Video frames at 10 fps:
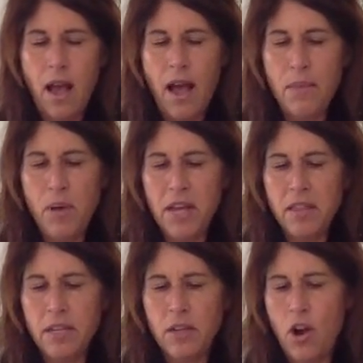I
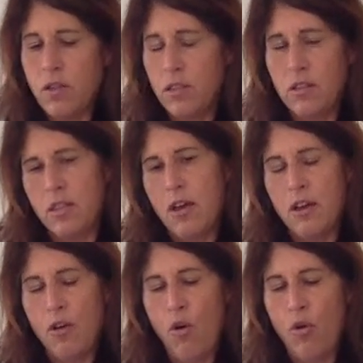buy the
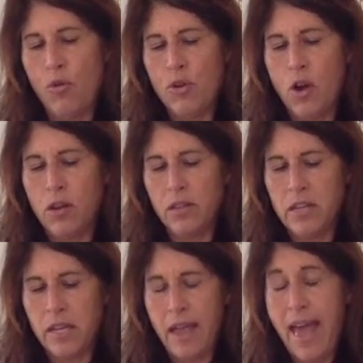whole
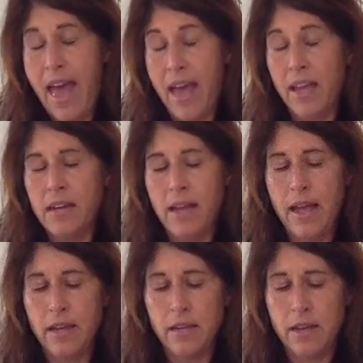garlic head
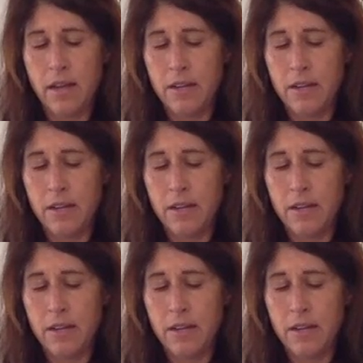and